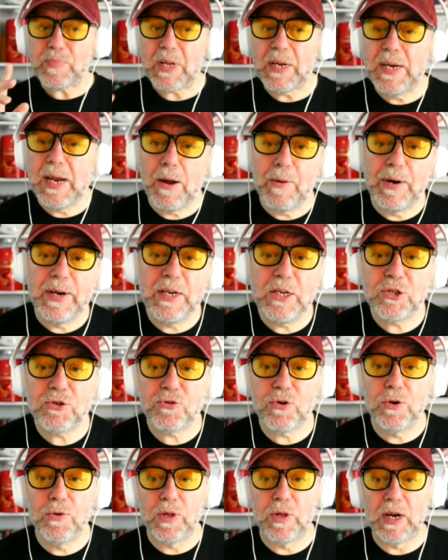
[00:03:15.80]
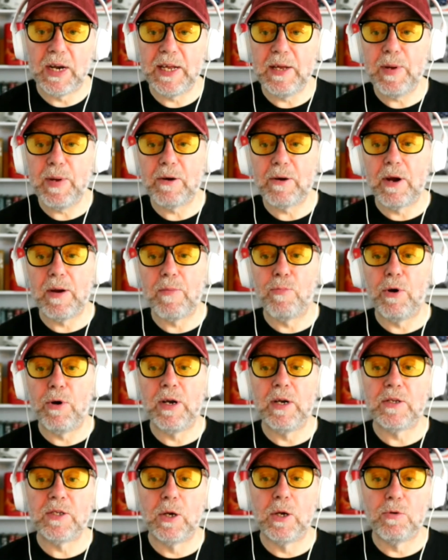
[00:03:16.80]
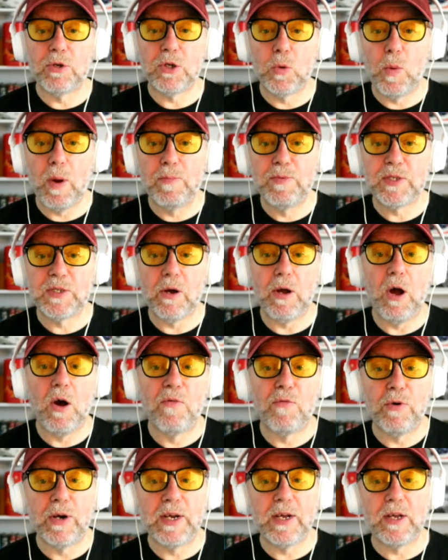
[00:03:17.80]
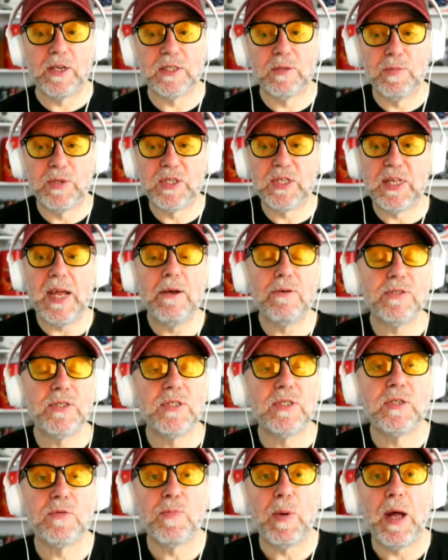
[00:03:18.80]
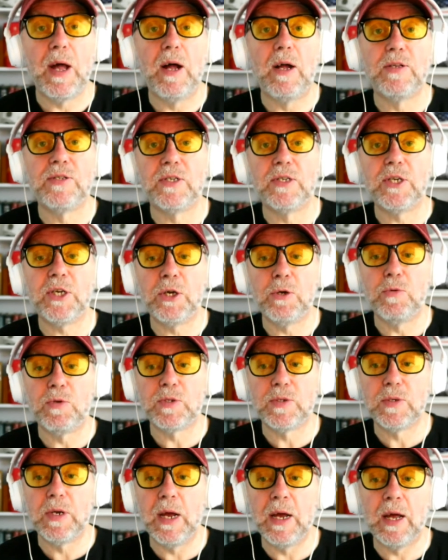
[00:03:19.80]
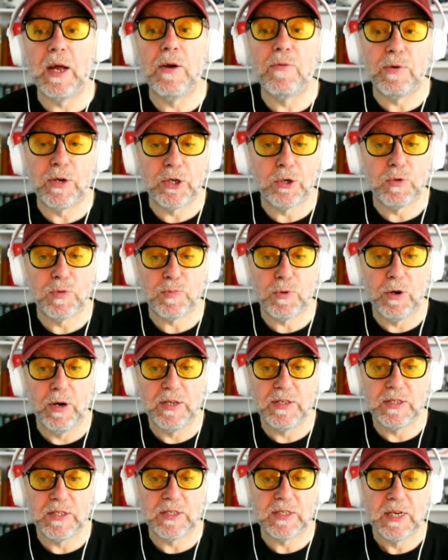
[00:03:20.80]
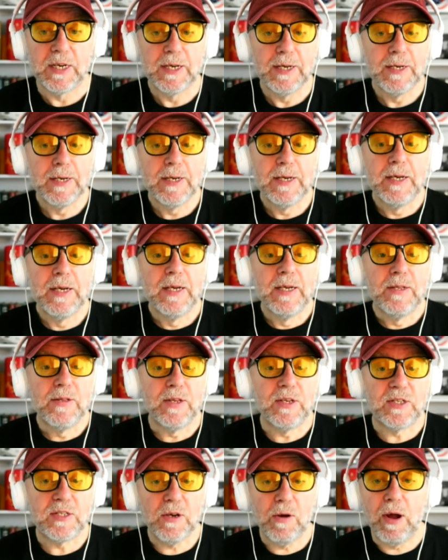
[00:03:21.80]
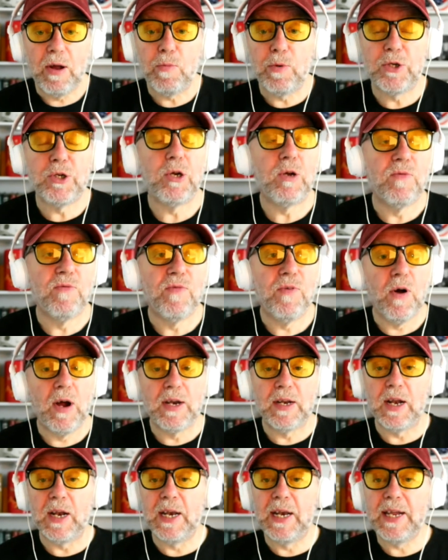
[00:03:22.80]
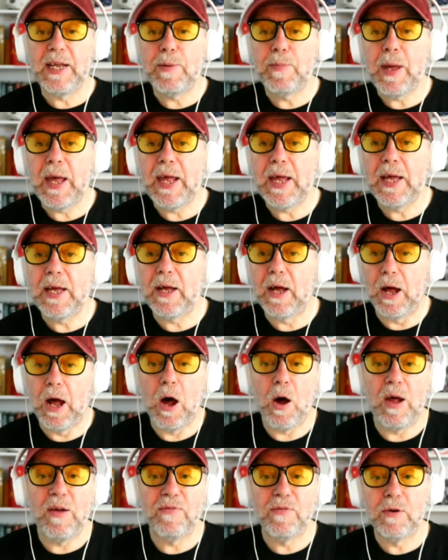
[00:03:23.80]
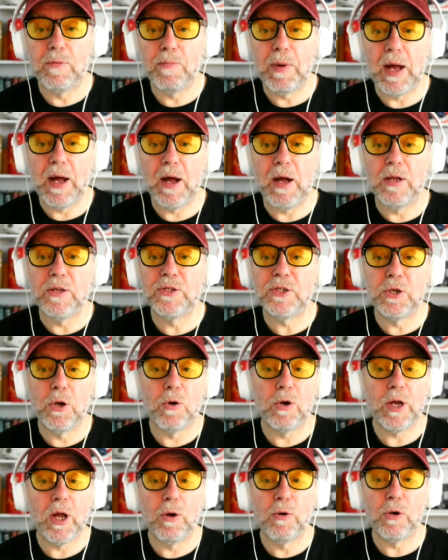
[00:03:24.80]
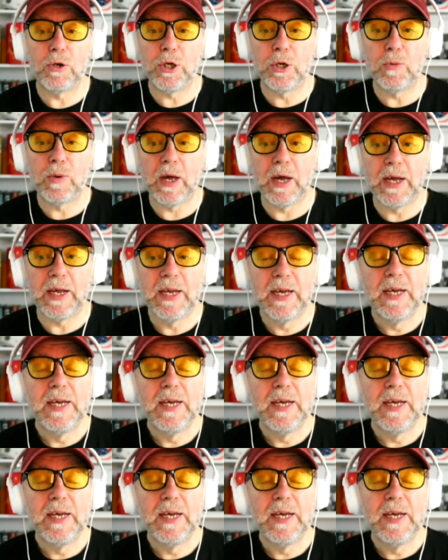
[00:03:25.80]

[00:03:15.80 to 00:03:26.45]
Now, it is true that Liebherr Great Britain has launched a website offering customers thousands of parts at, used, uh, at reduced prices. The site, which you can find at liebherr partscouk